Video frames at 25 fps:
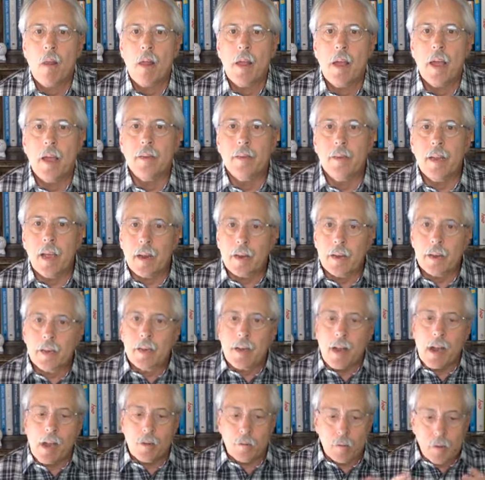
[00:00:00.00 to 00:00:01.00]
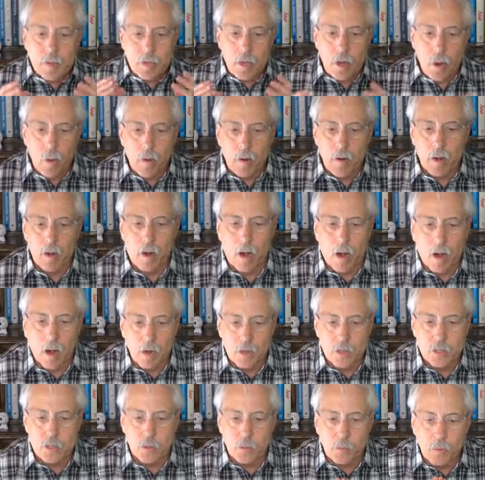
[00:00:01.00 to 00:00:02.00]
And yet again, we know in our
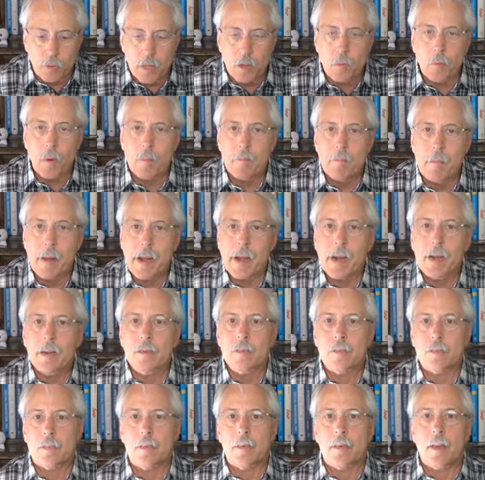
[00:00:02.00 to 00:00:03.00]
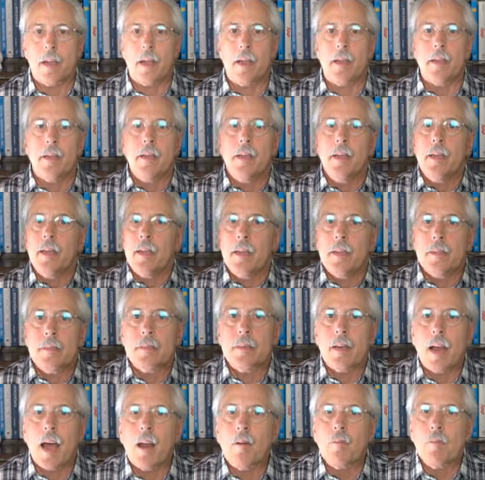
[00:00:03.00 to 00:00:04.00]
hearts that really what matters today is
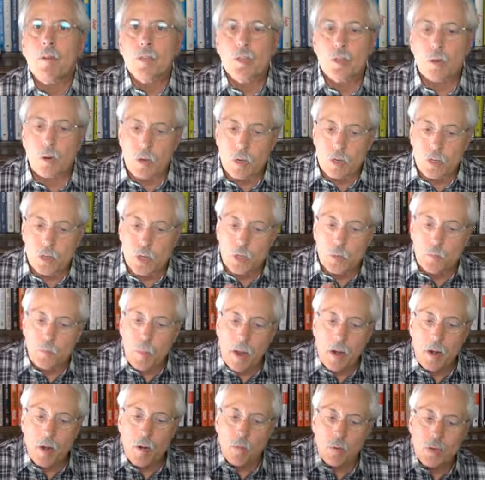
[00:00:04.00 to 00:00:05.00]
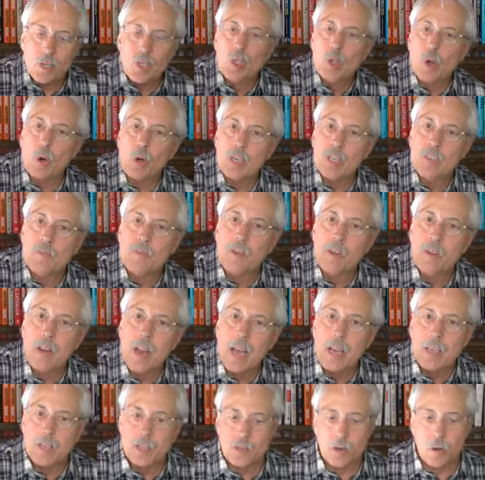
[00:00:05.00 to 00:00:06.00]
not resources, but
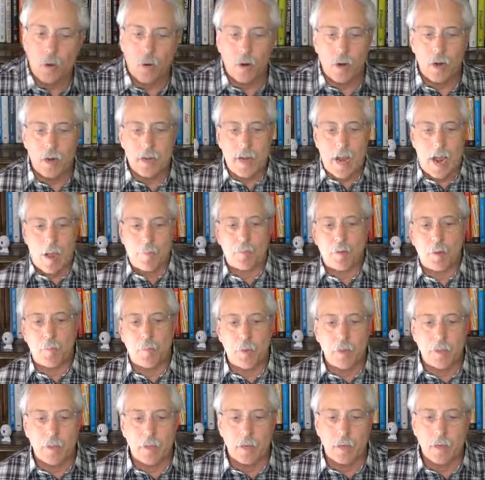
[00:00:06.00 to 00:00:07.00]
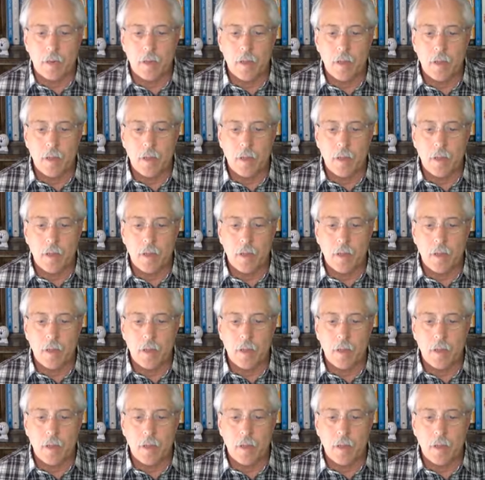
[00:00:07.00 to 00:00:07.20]
resourcefulness or adaptability.